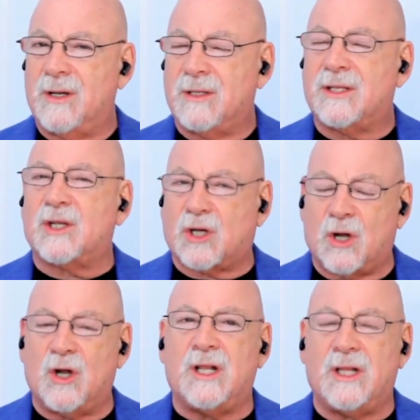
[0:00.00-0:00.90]
that the
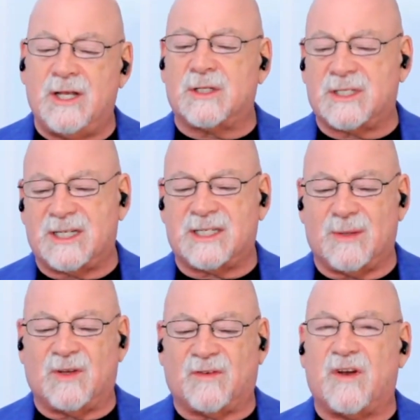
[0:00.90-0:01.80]
current legal
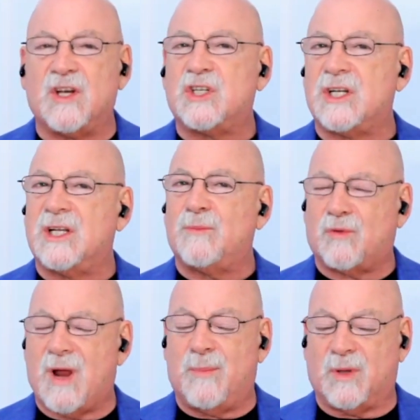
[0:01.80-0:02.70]
system is functioning
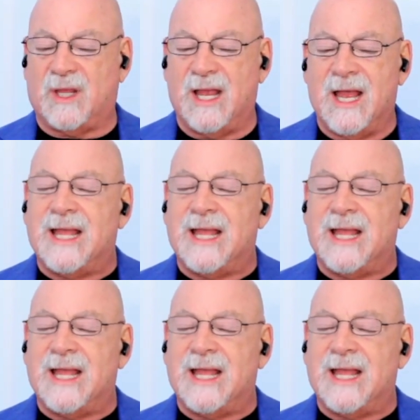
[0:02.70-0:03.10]
properly